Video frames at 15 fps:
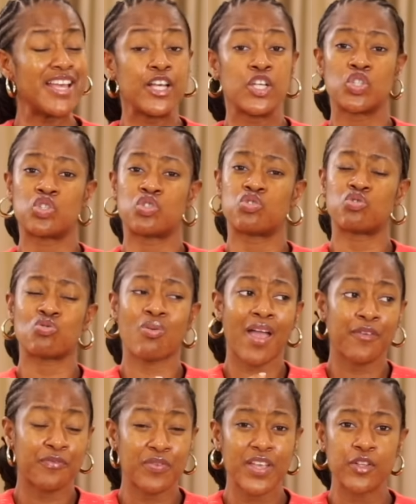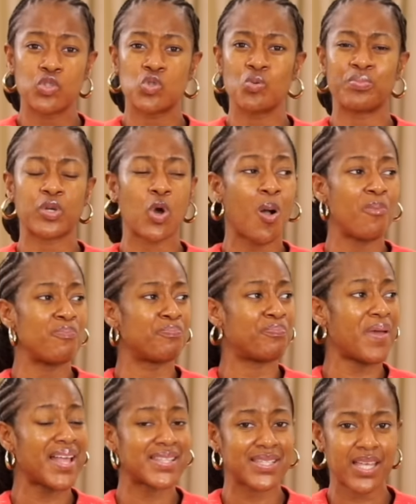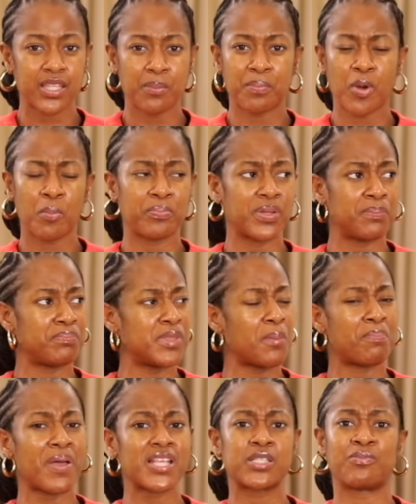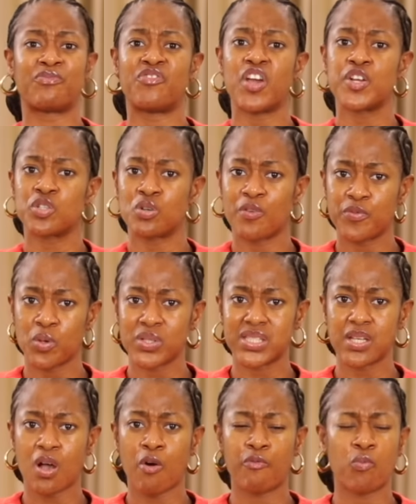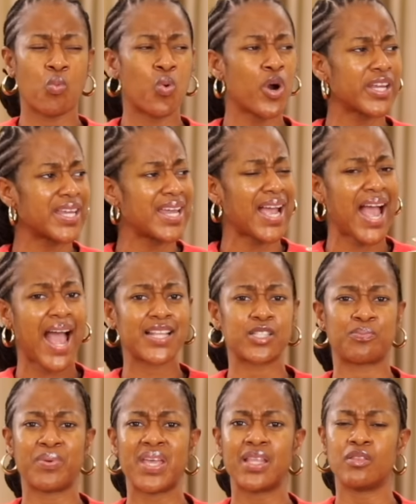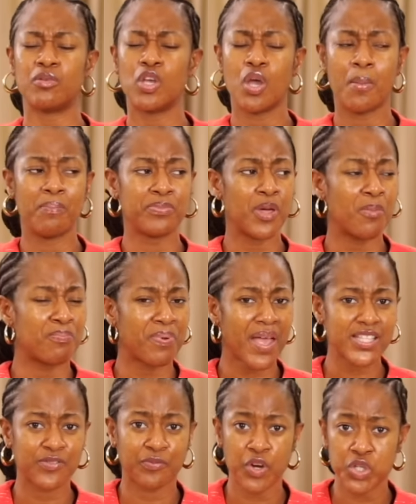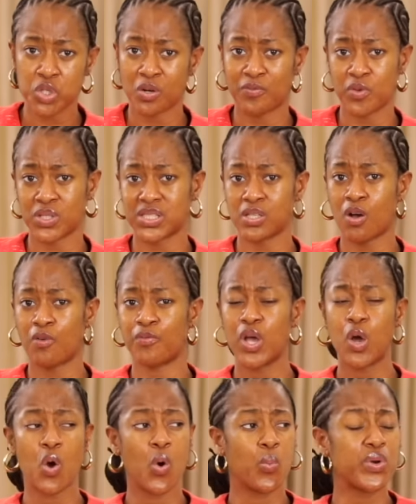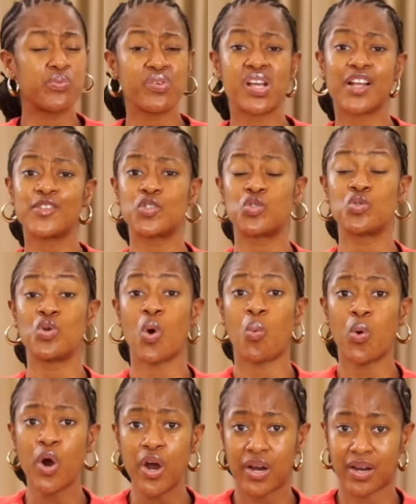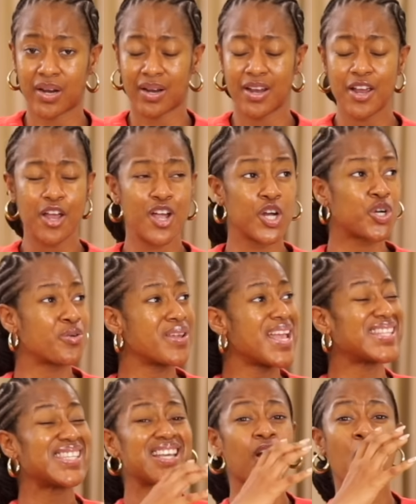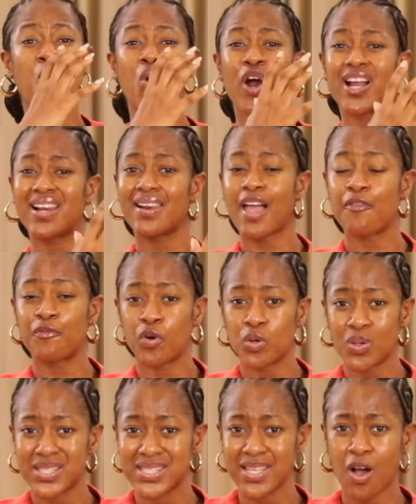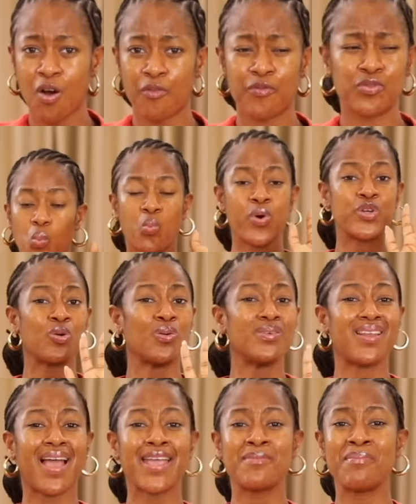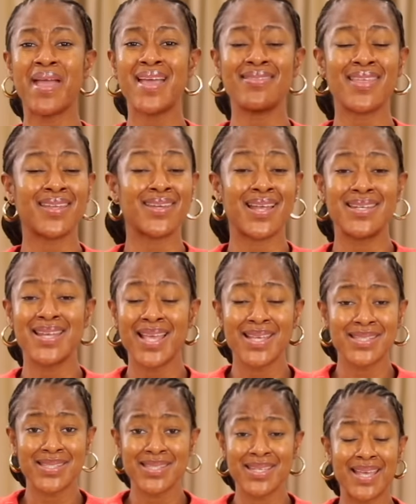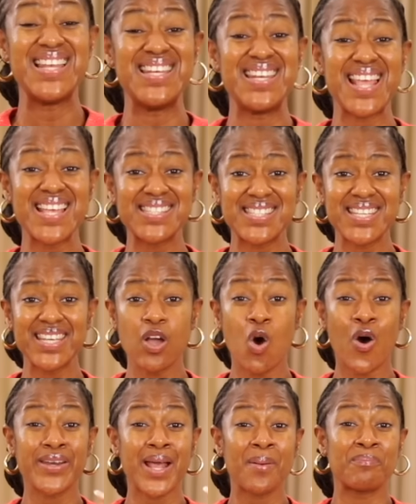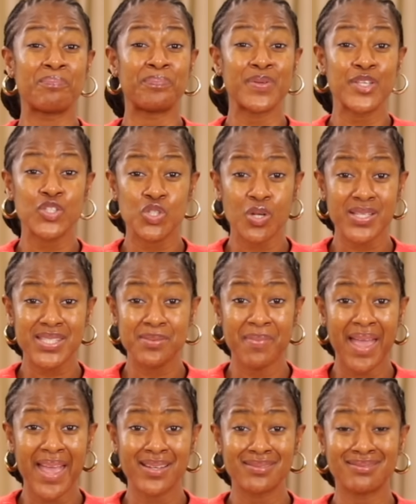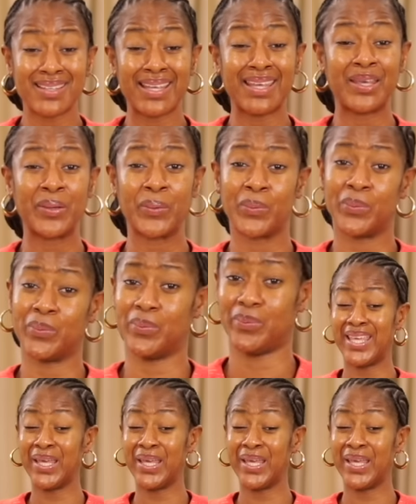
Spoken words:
striving to become better, the best version of yourself, working at being the best version of yourself with regards to your work. Creating a work life for yourself. We don't like men that are lazy. Lazy, unambitious men, ew.